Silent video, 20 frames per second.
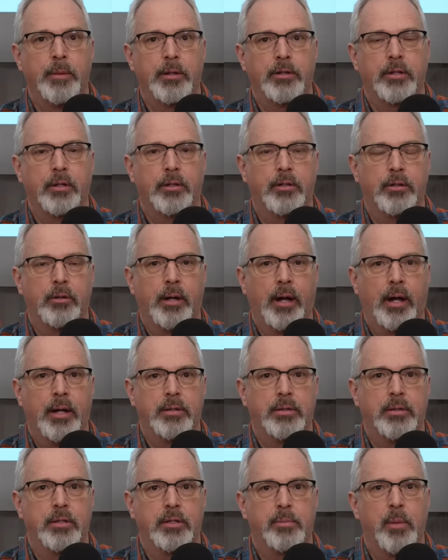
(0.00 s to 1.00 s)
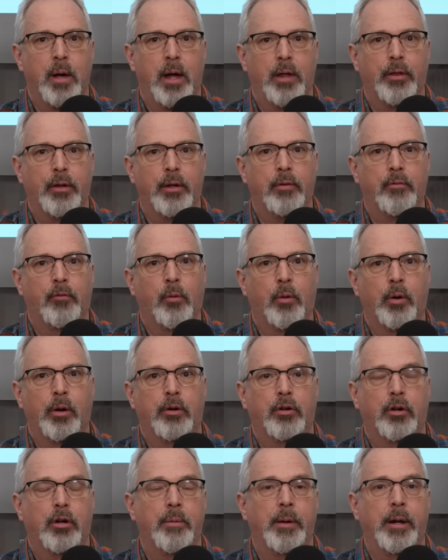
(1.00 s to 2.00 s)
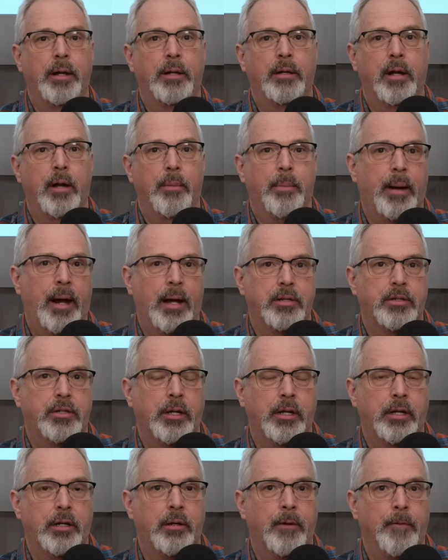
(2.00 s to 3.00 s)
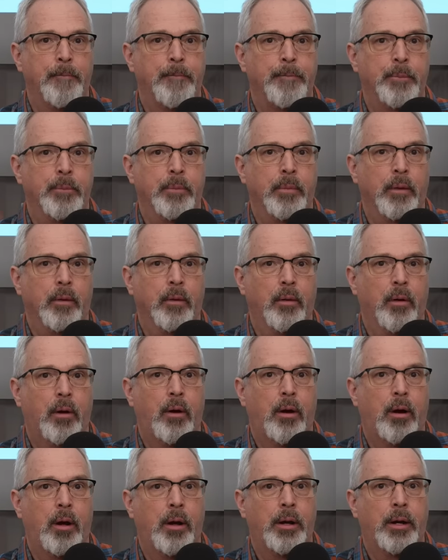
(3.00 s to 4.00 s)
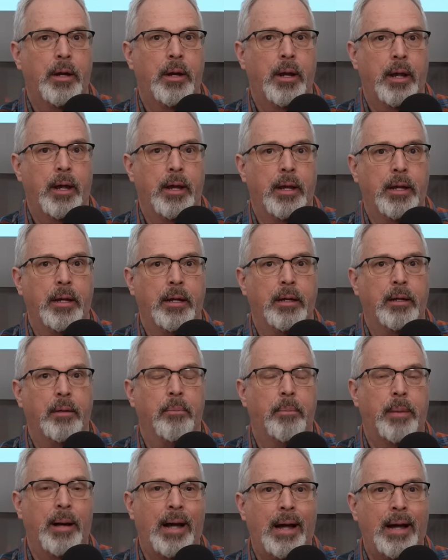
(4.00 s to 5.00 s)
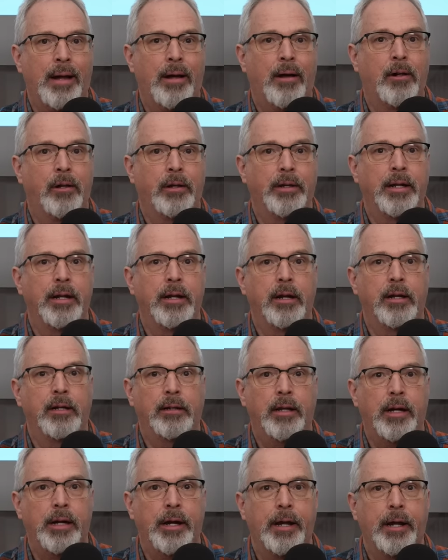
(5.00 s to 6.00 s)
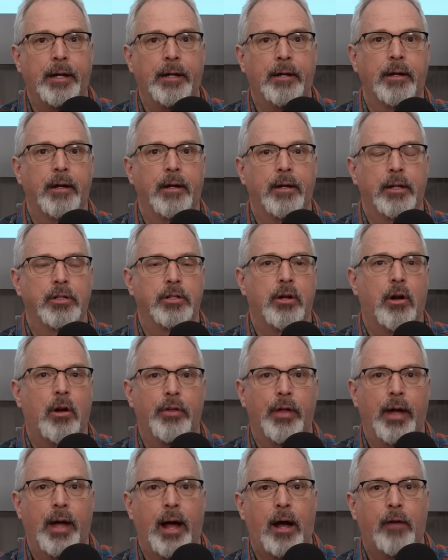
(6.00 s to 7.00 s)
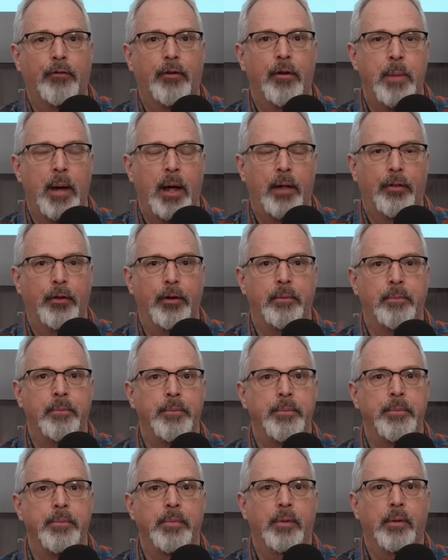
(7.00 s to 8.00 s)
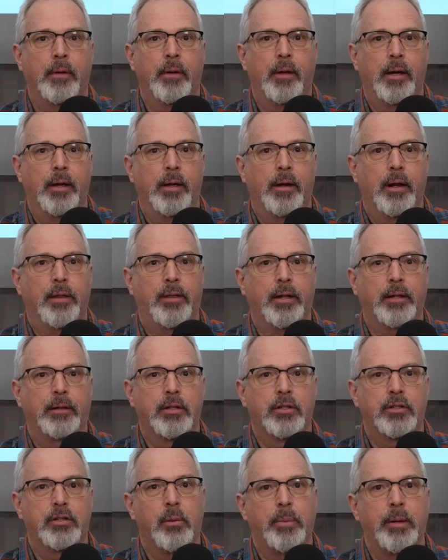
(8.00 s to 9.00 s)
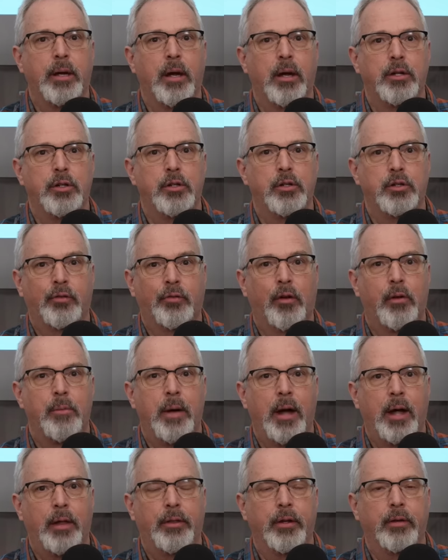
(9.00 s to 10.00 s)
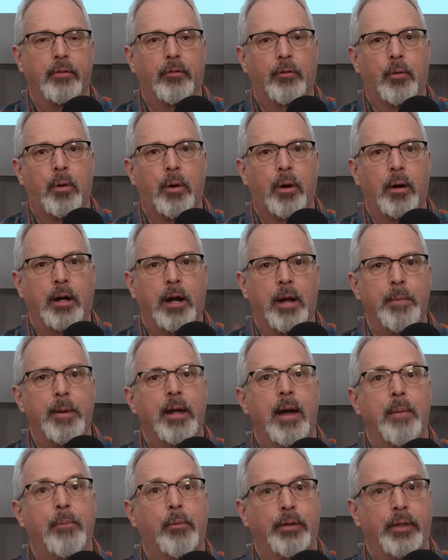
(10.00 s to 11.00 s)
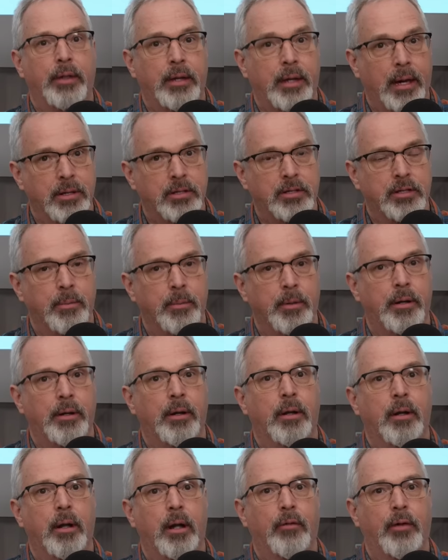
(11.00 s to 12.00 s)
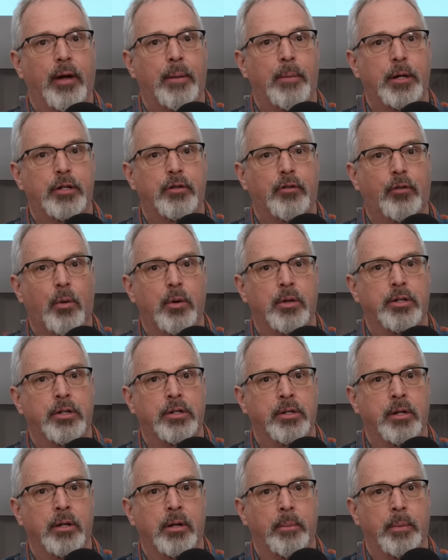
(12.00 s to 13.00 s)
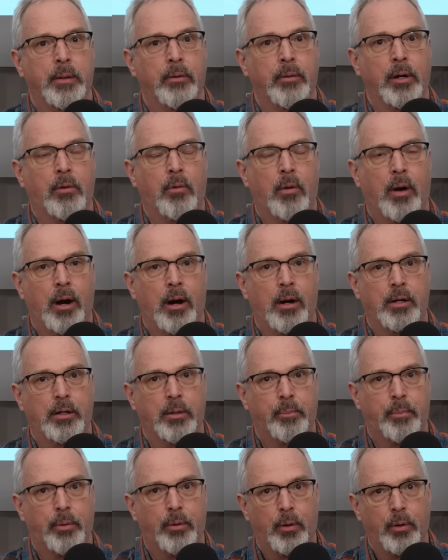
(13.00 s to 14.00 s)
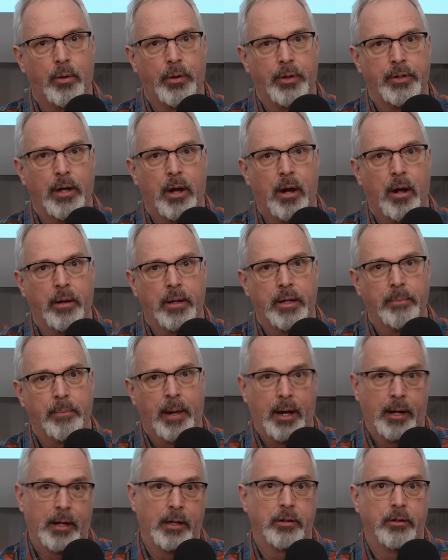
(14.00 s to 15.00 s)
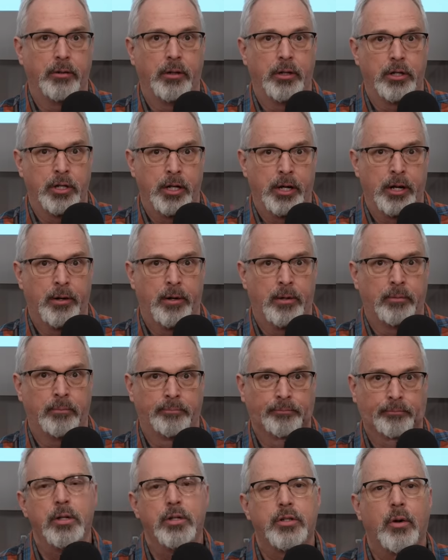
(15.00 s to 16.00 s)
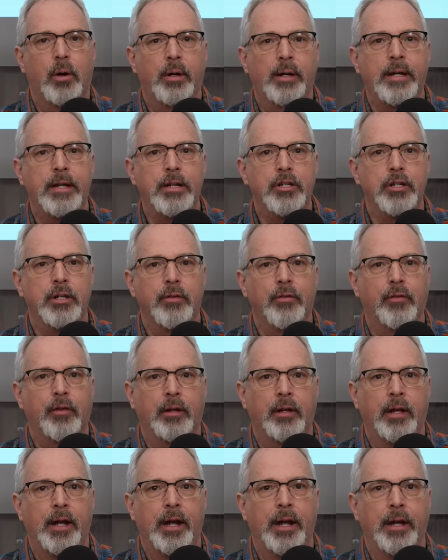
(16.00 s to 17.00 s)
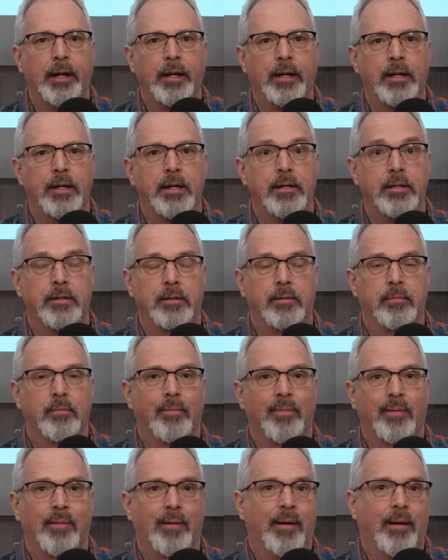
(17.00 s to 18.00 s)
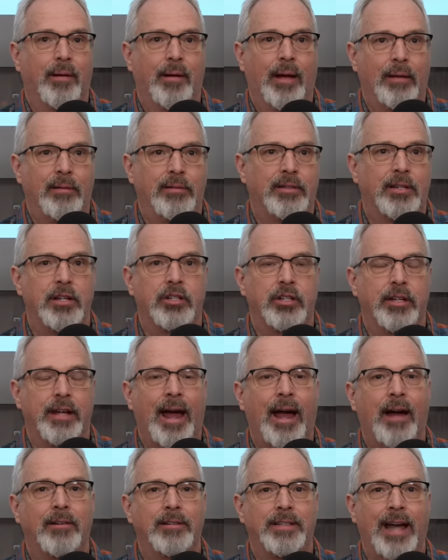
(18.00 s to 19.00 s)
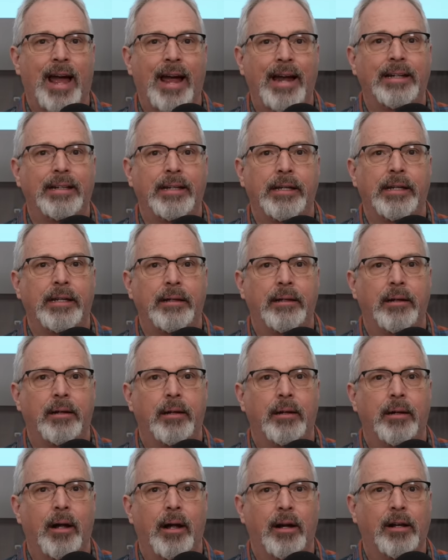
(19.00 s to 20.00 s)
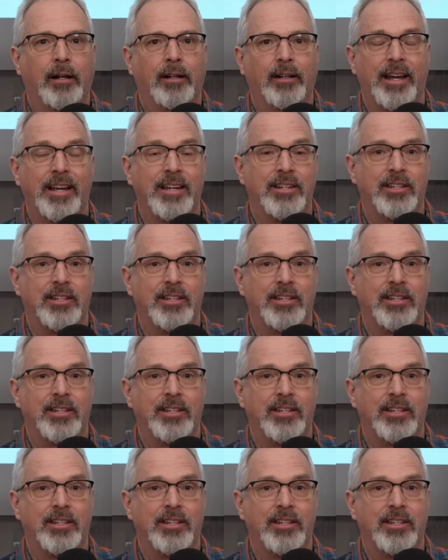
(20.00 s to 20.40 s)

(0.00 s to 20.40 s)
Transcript: Institute has this method for determining the capacity on a pile in clay. It's called the alpha method. And I think this will be a useful method for coming up with the estimate of how much force is going to be required to pull the Dali back into the channel. So adhesion of clay is essentially how tightly a clay